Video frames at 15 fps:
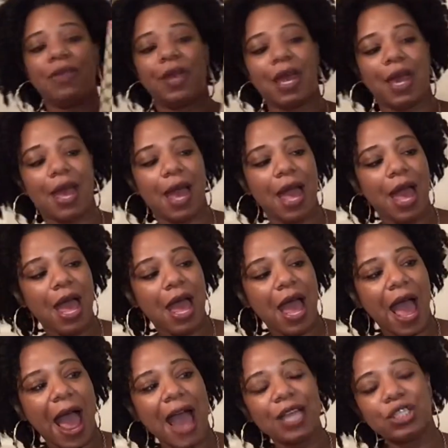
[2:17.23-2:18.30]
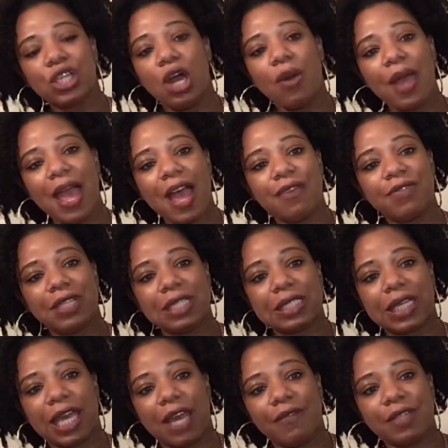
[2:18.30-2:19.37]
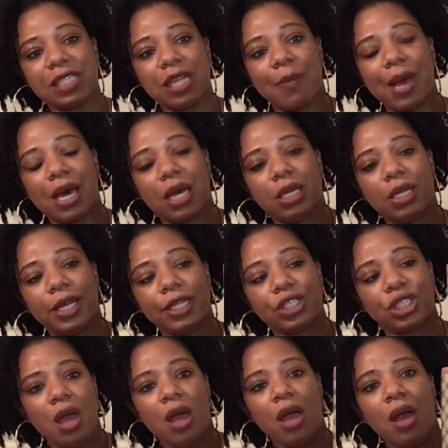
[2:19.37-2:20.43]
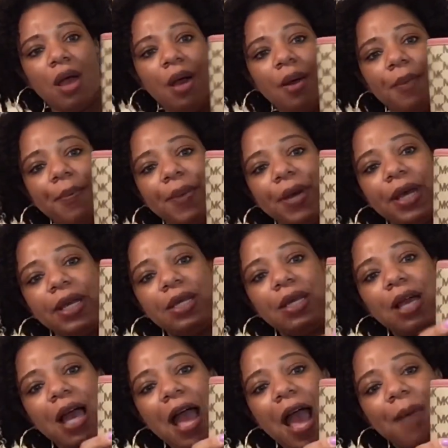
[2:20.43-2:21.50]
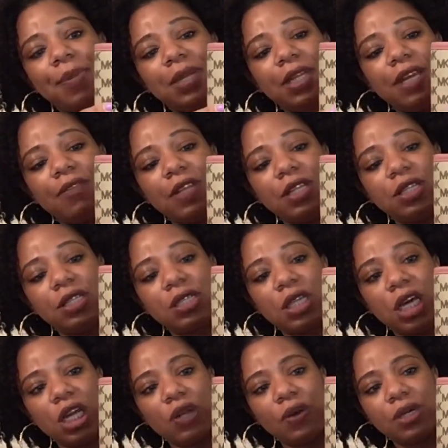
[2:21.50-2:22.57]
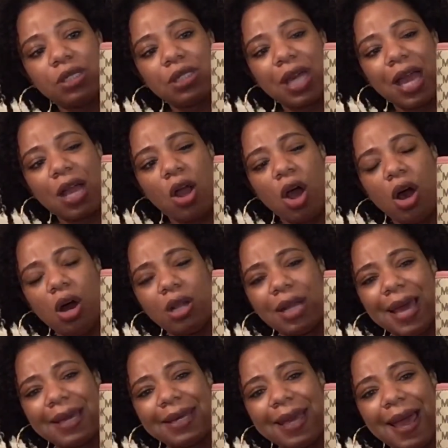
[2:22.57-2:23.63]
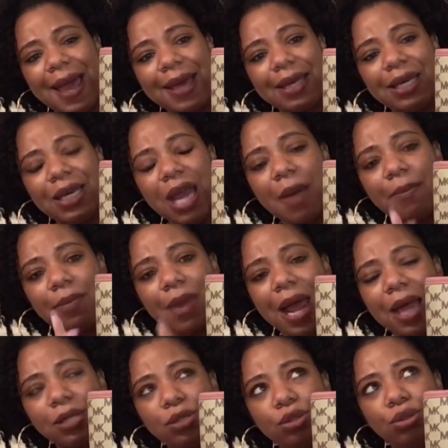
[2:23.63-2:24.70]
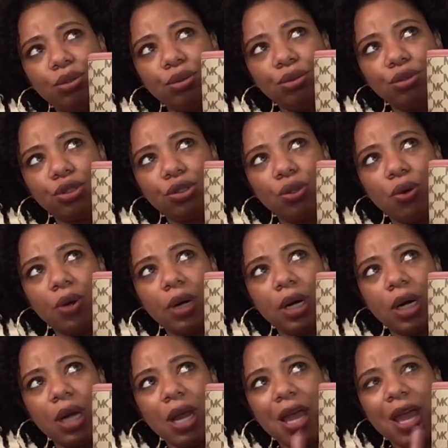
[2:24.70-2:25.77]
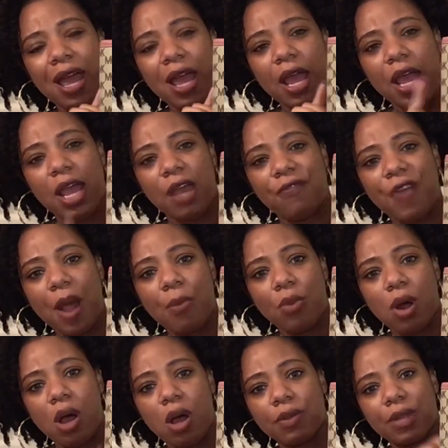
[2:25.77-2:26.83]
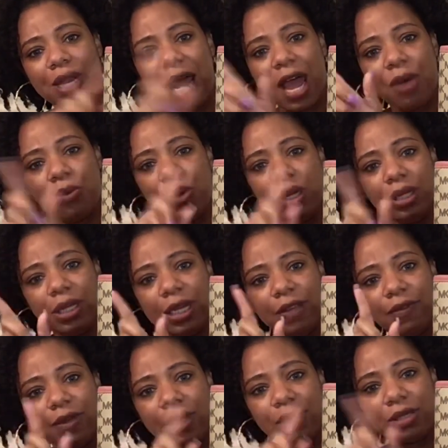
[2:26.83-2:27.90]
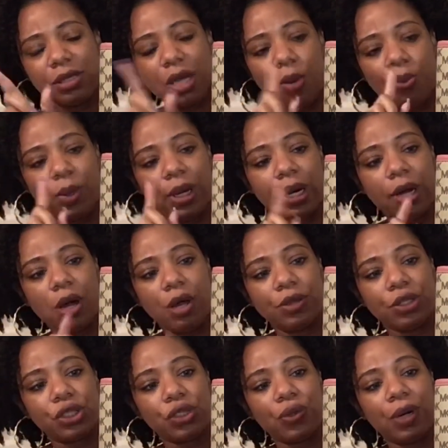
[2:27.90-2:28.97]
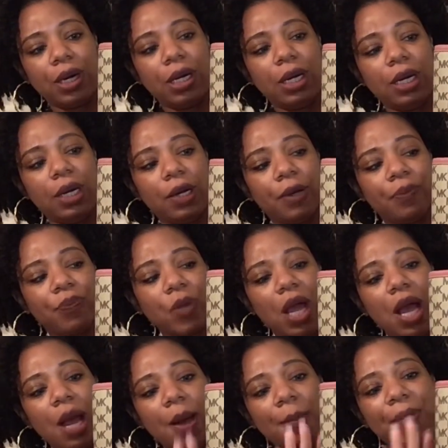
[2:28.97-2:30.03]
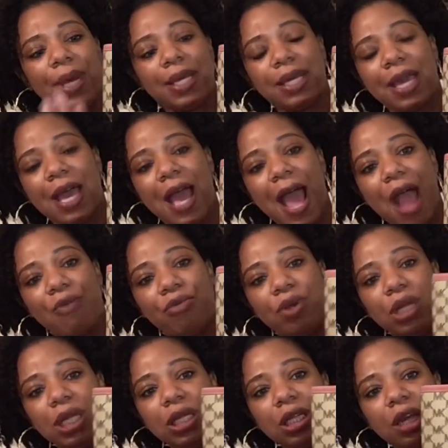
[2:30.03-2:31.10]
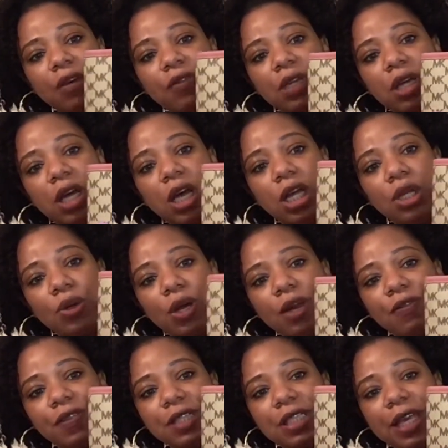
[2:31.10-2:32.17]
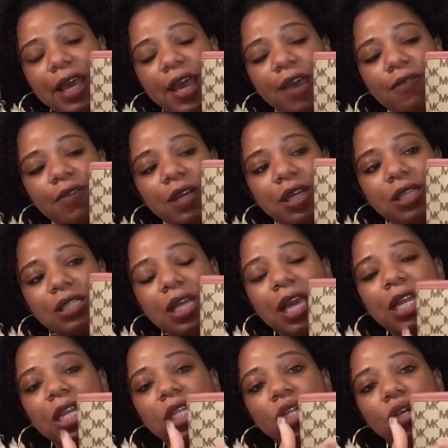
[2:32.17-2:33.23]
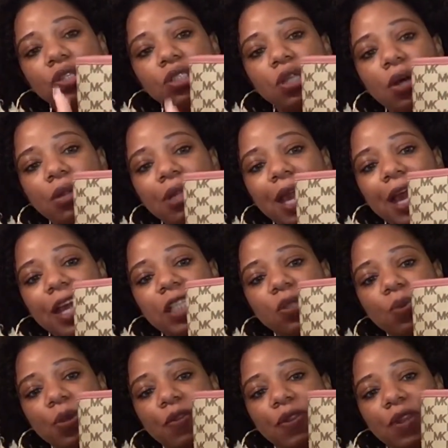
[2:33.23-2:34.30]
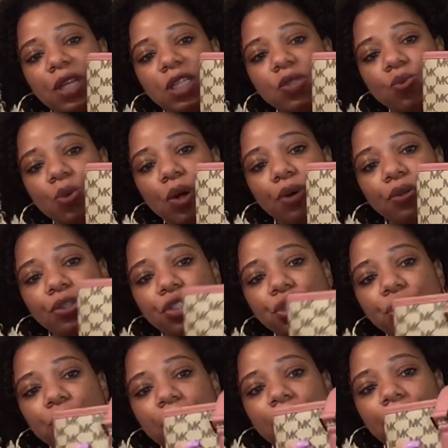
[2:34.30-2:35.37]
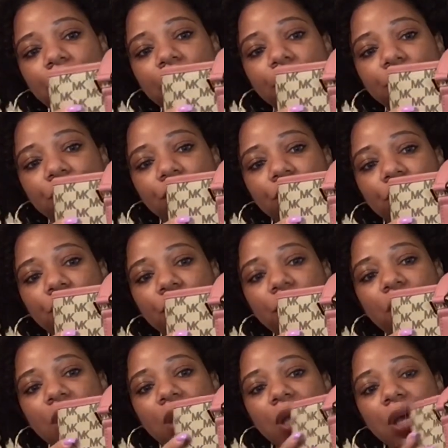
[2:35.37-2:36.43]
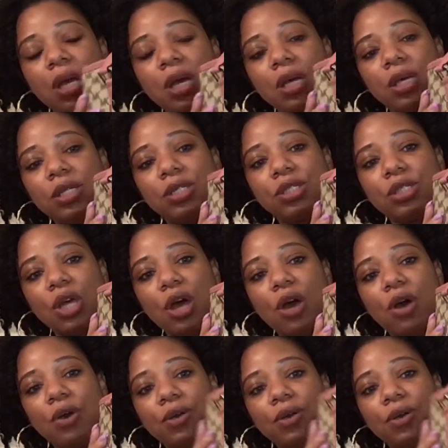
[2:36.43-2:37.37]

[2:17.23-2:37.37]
that I don't have this canvas in my collection, but I believe that this color is like called like khaki. I'm not too sure. If I'm wrong, then I will leave it somewhere on the screen here. But yeah, I really love the color of this canvas, and it looks so nice with this rose trim here too. So